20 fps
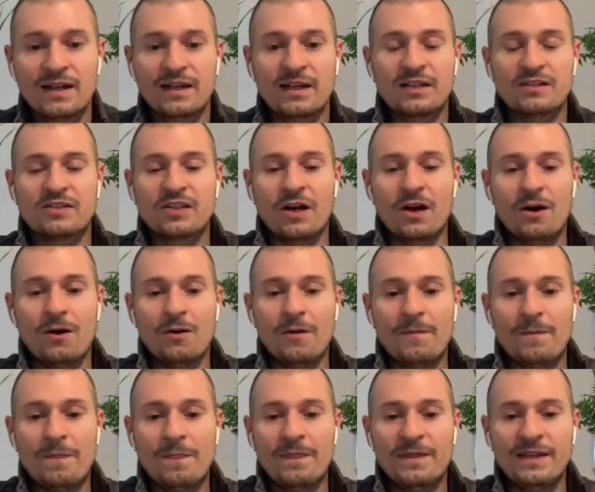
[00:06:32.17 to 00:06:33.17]

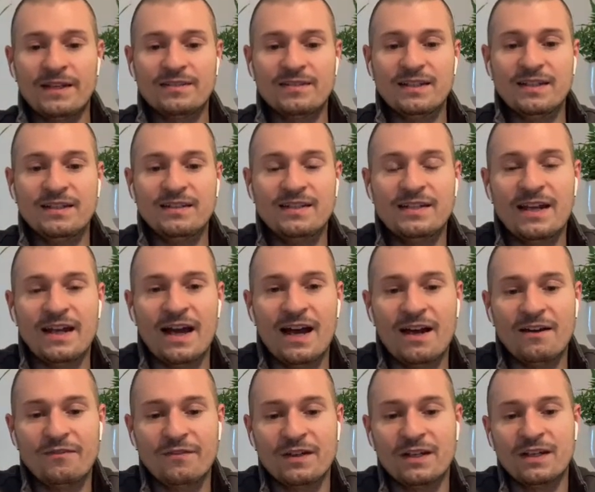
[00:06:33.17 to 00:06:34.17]
So this
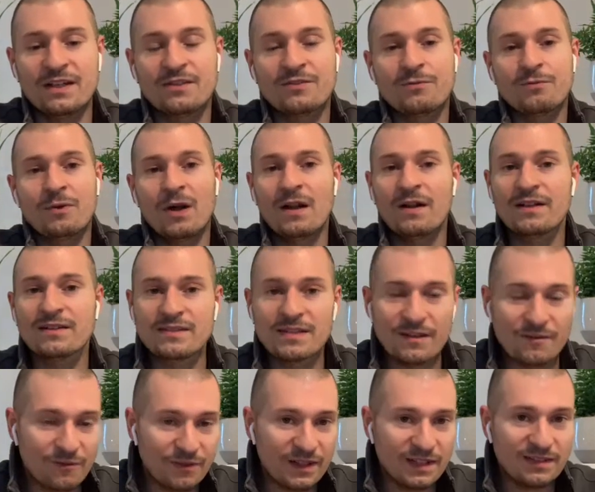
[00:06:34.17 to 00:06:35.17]
ETF is
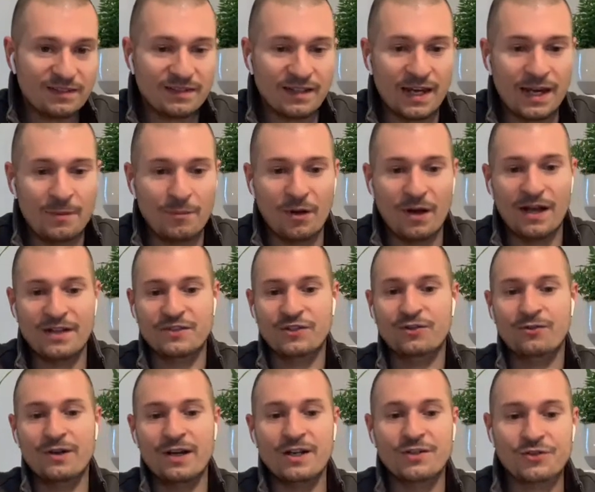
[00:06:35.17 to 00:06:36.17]
relatively stable, has a
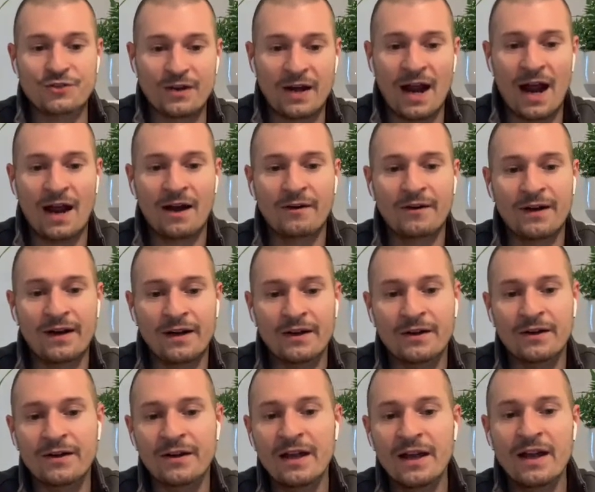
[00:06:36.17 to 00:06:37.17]
great track
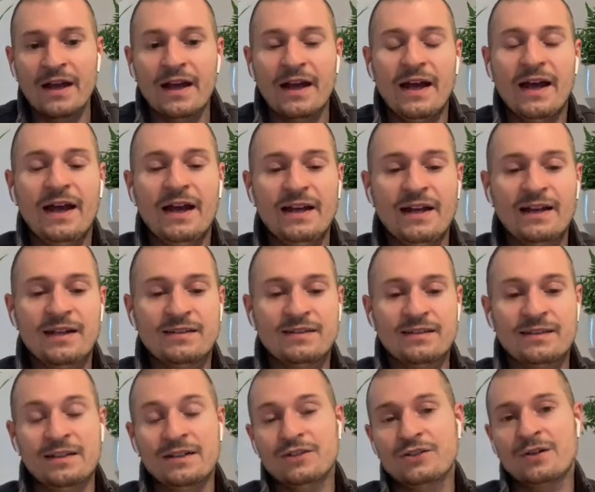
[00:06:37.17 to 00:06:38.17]
record, and it's
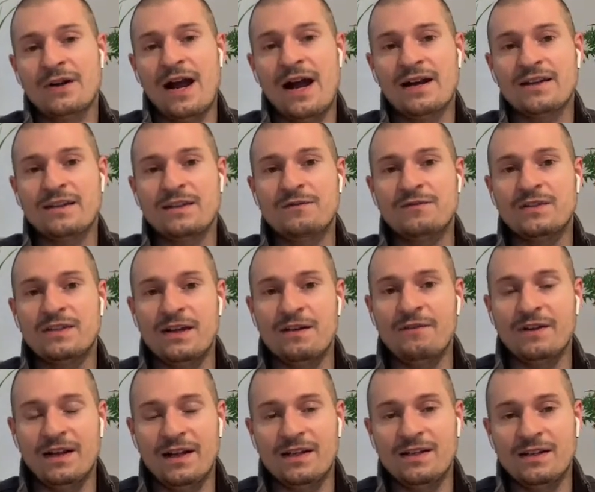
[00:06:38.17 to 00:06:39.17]
an attractive
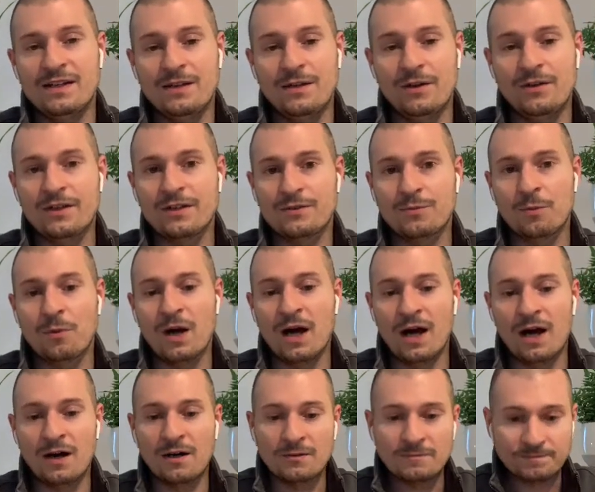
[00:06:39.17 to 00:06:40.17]
dividend yield as
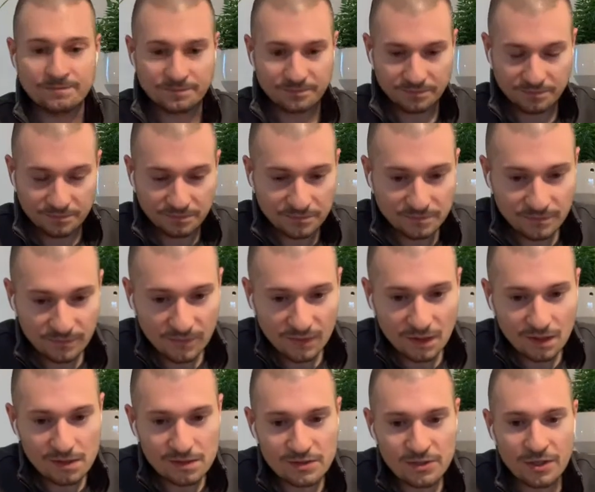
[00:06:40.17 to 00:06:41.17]
well.
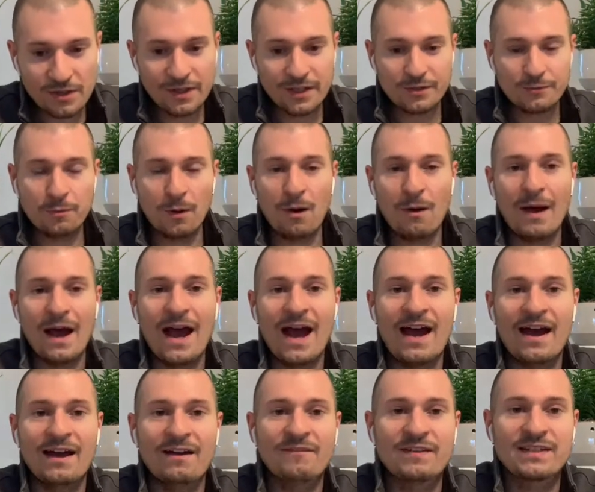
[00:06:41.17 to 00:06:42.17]
So this won't
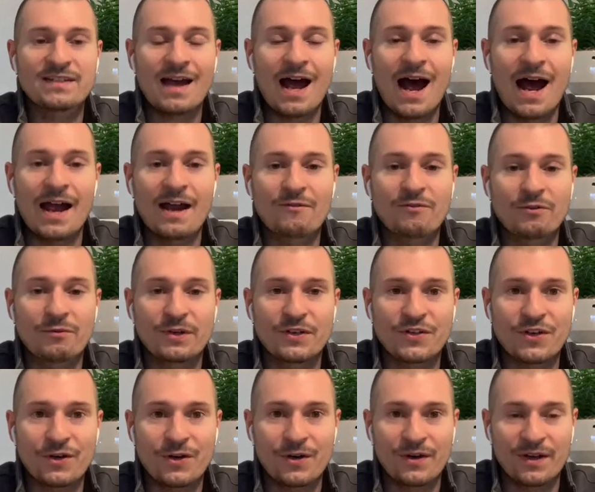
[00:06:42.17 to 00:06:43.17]
have as high of a
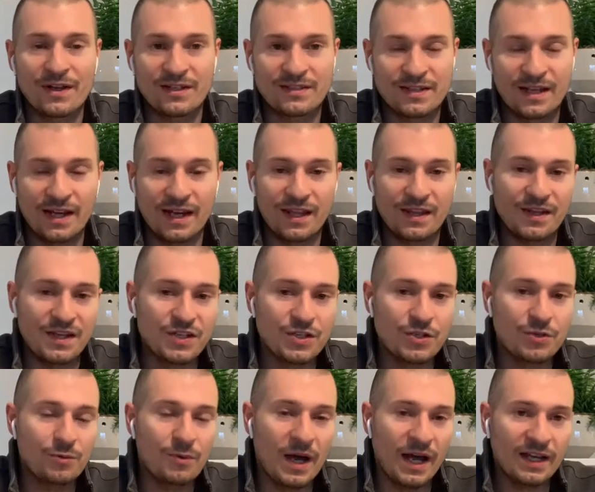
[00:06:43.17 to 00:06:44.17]
return as any of the
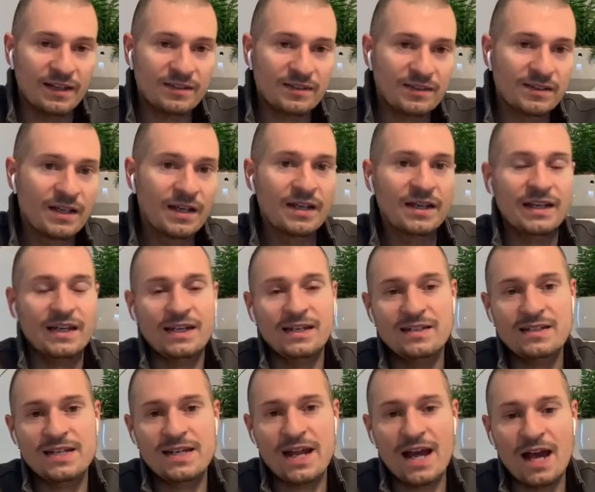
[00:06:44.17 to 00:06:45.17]
US
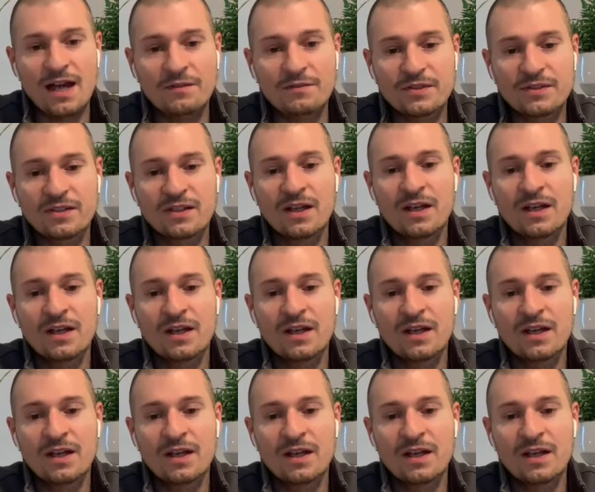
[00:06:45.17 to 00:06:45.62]
ETFs,